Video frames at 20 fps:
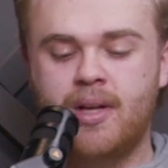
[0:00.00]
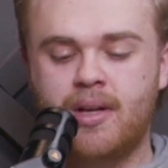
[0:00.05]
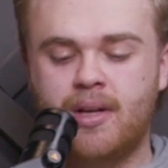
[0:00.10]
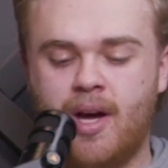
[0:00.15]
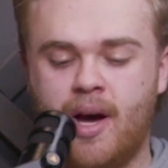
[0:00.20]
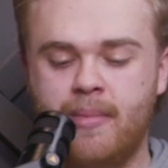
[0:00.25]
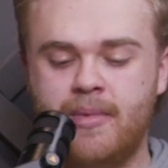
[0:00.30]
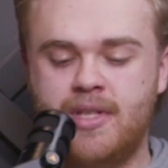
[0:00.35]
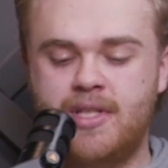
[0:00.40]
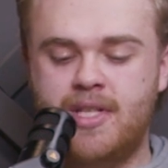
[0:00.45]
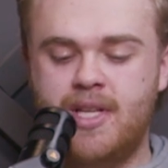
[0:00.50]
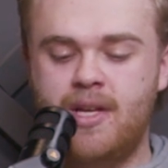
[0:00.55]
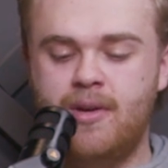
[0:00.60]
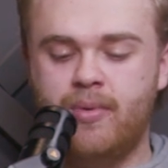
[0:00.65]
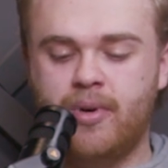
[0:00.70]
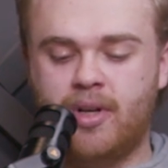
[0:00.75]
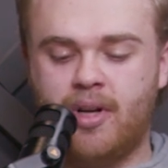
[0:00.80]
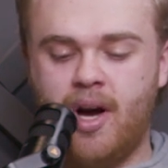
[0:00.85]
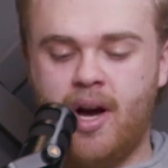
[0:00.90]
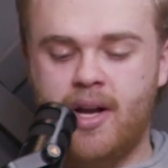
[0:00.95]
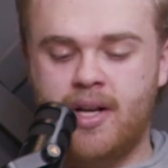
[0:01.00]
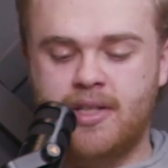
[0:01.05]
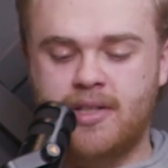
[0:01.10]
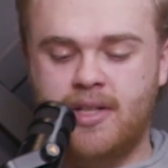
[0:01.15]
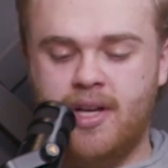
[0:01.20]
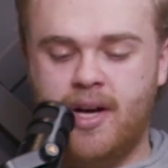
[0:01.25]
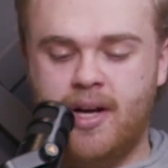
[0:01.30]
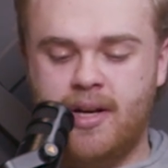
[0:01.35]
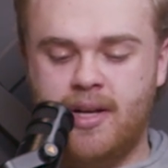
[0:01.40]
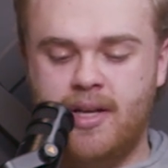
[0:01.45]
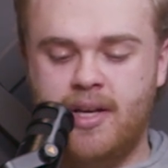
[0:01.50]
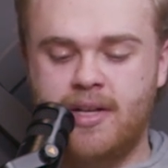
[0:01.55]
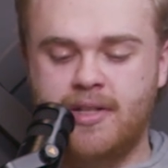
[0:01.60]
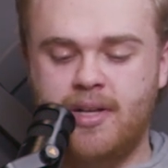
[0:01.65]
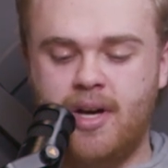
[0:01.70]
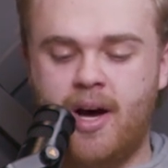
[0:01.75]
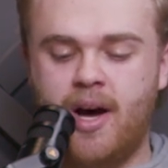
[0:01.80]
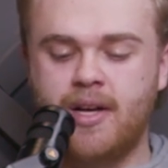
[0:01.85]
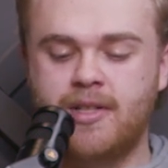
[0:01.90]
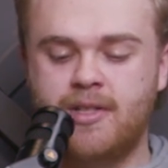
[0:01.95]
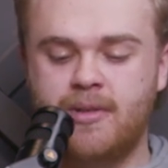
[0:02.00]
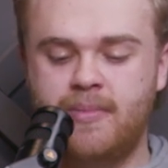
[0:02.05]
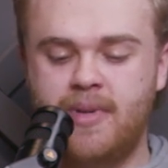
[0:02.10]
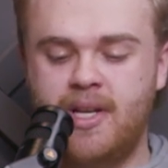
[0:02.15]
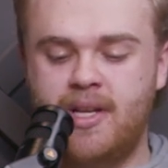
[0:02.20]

Come and see what God has done. He is awesome